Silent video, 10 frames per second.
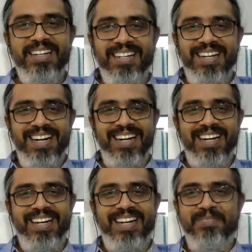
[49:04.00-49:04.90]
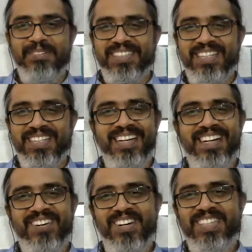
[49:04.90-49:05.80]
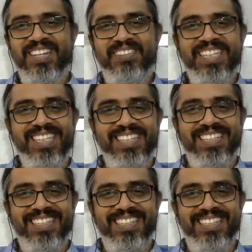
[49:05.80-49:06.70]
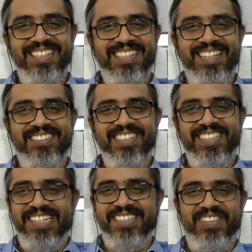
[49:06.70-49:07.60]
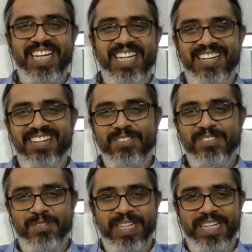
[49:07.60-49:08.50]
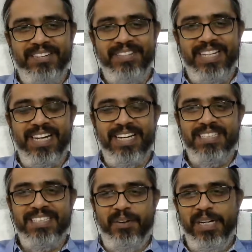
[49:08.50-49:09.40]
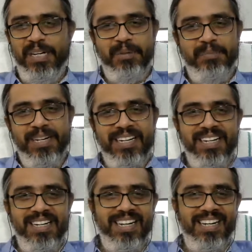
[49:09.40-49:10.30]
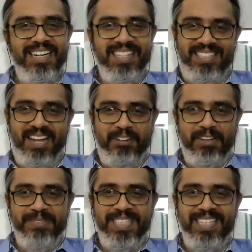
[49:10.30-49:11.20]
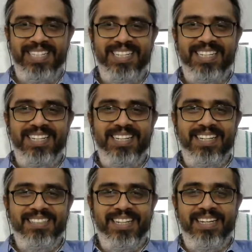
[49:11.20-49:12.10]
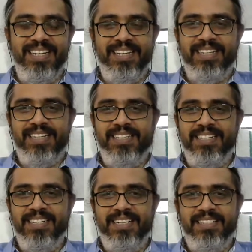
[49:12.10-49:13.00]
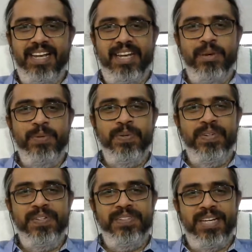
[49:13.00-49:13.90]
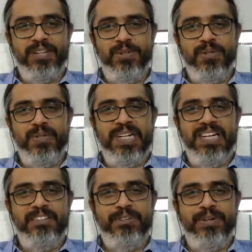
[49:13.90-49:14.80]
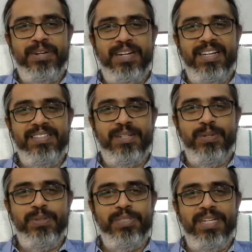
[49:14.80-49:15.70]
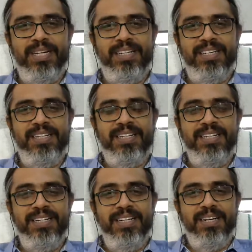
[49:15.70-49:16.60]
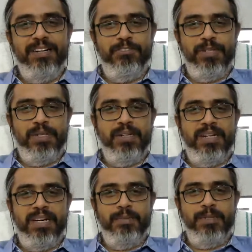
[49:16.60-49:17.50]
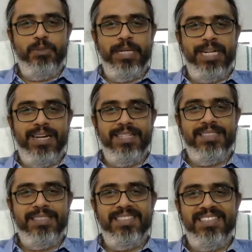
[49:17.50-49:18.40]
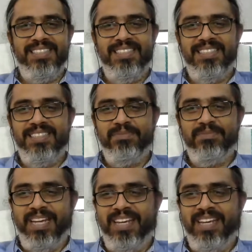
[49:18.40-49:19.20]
and ended up with only 70. Anyway, that is fine for me. Anyway, at least 70 people survived the entire thing. Thank you for the course and for coming to my class. Bye.